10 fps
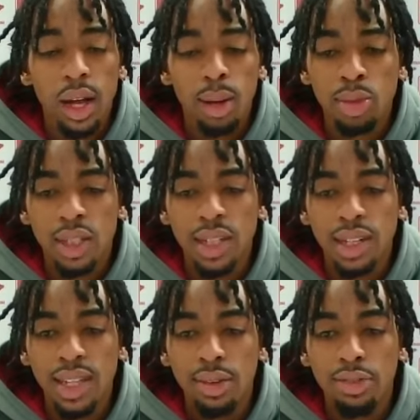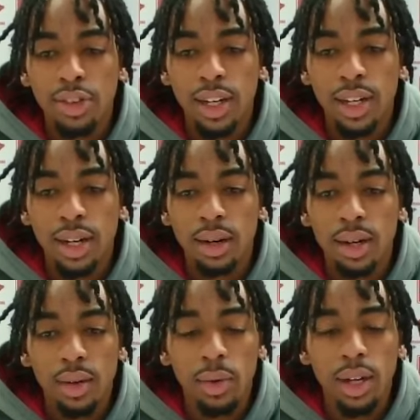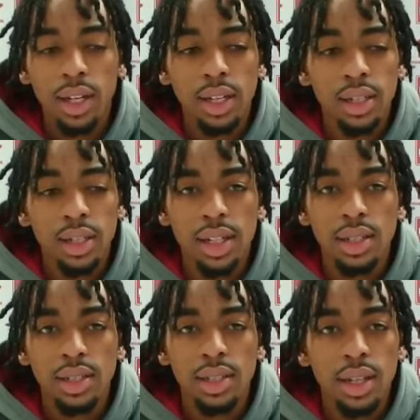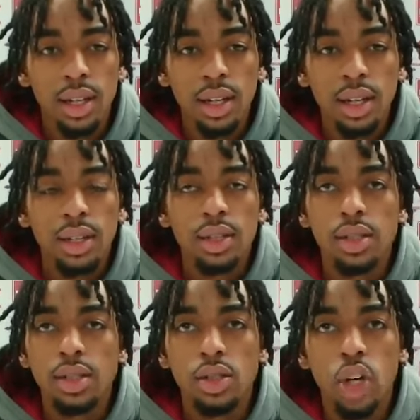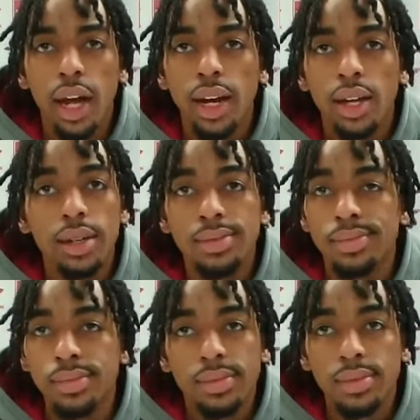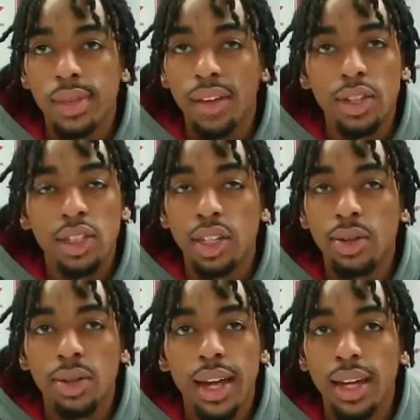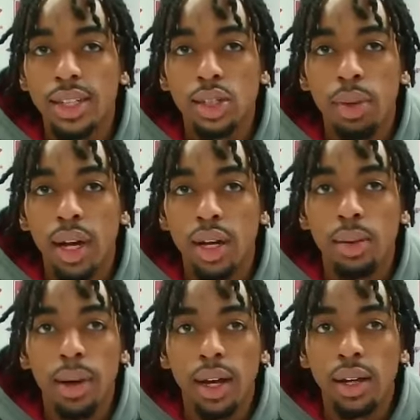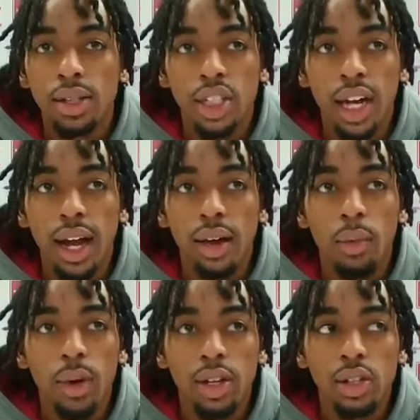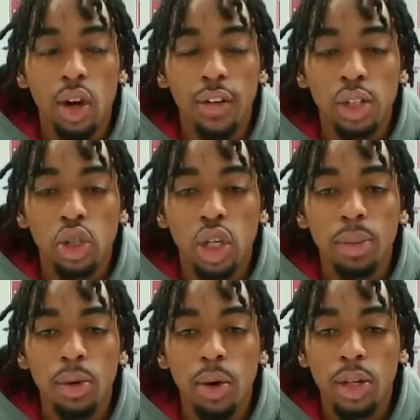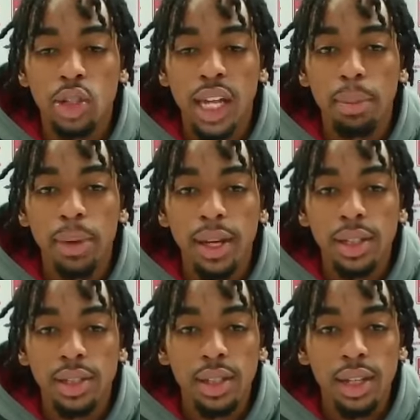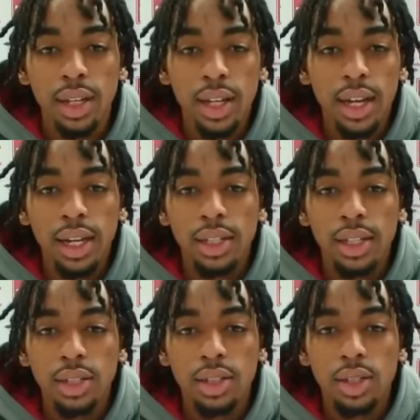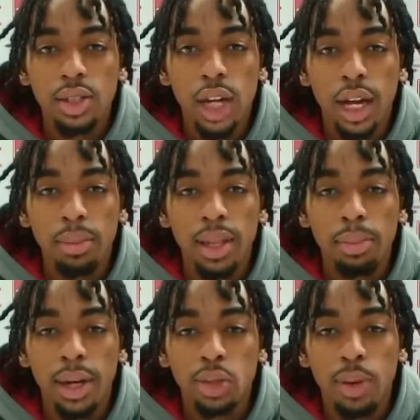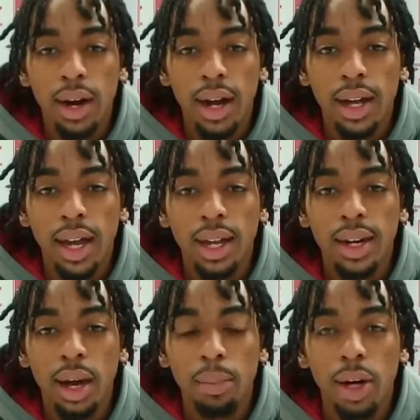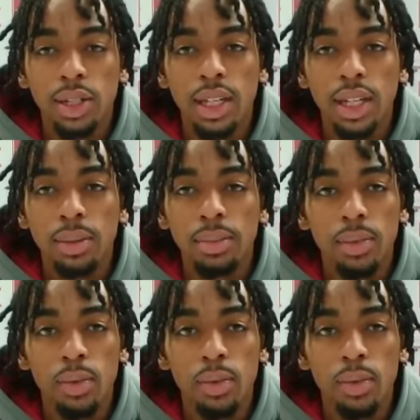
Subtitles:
Since I stepped foot here, really just trying to every single day just better my shot, whether it's off the dribble or step-ins, and just trying to be the best player I can to help our team.